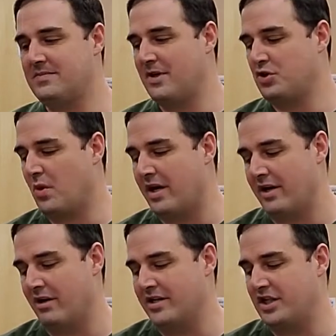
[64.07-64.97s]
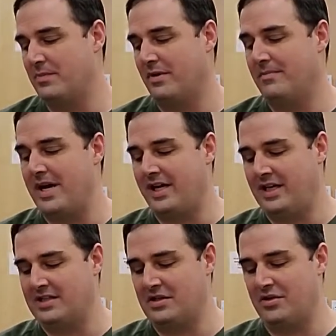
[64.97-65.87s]
much water as you put
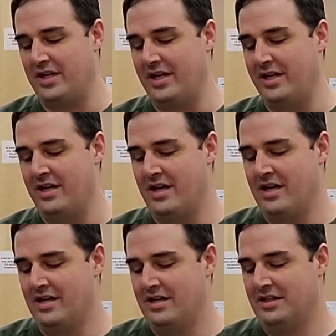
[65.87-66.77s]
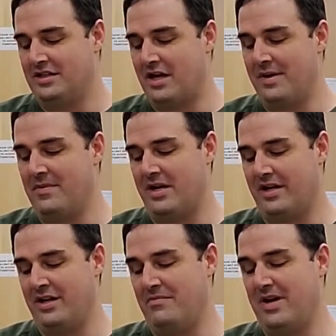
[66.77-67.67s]
baking soda in. So I'm not
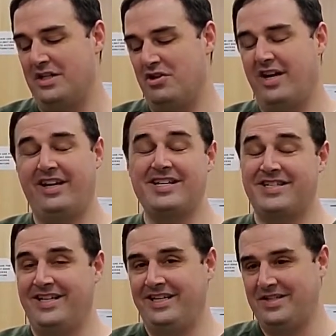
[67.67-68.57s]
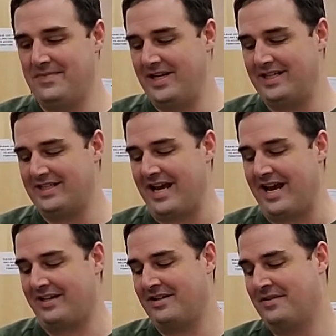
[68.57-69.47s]
going to measure it, it doesn't need to be
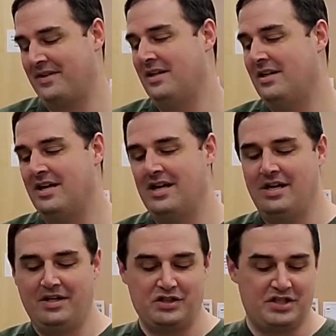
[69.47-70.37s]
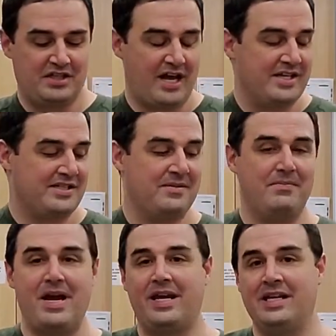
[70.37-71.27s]
exact. Just toss some
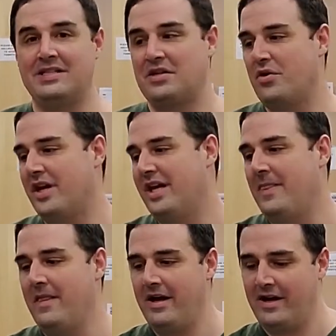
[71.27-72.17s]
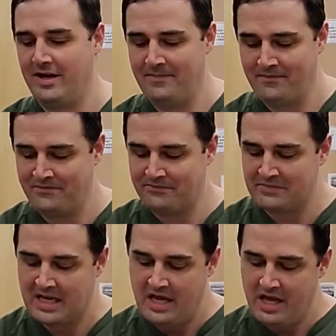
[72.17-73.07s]
baking soda in there
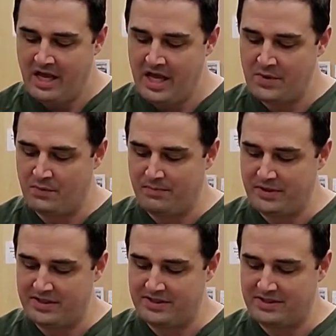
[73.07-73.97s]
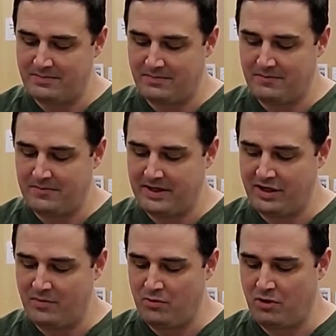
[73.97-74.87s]
and we'll put some
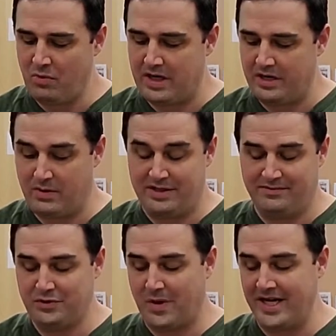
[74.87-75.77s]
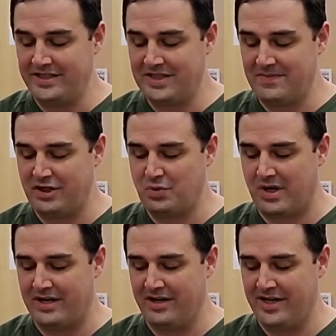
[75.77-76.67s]
little more water, well, twice as much
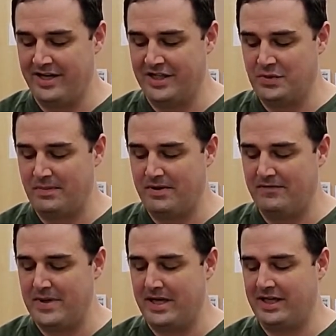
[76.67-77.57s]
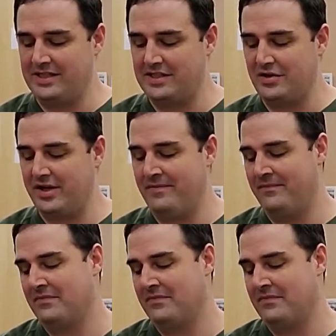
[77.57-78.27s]
water in as we put baking soda.